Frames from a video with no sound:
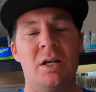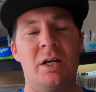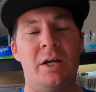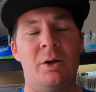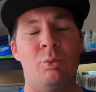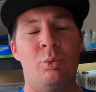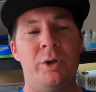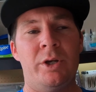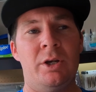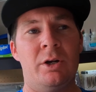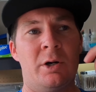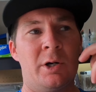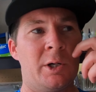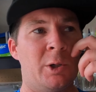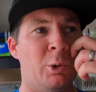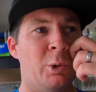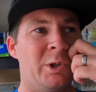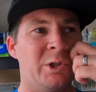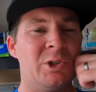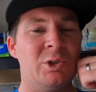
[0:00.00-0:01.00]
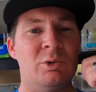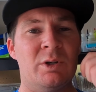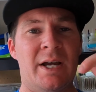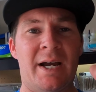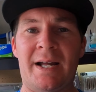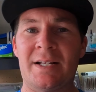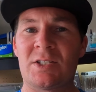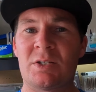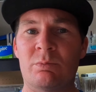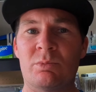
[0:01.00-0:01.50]
and we are going to
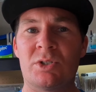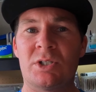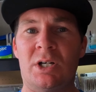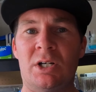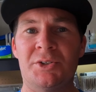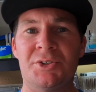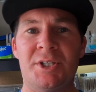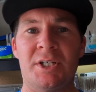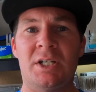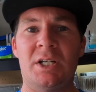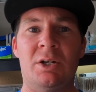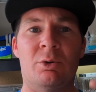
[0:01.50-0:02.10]
add some salt in